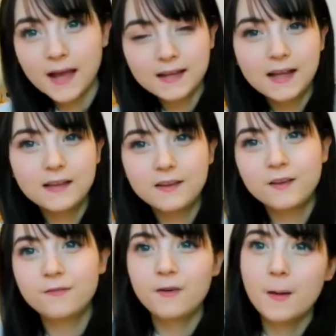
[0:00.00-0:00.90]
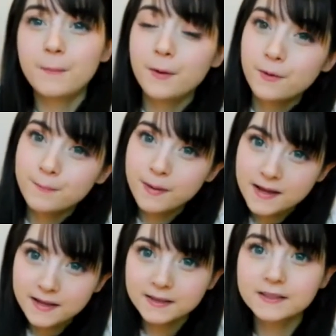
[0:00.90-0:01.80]
had a lot of fun, but when
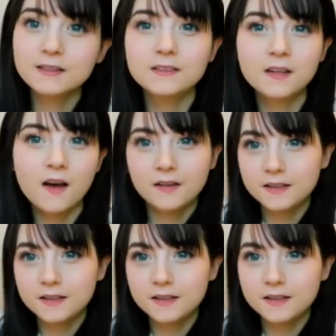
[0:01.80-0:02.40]
Manaki saw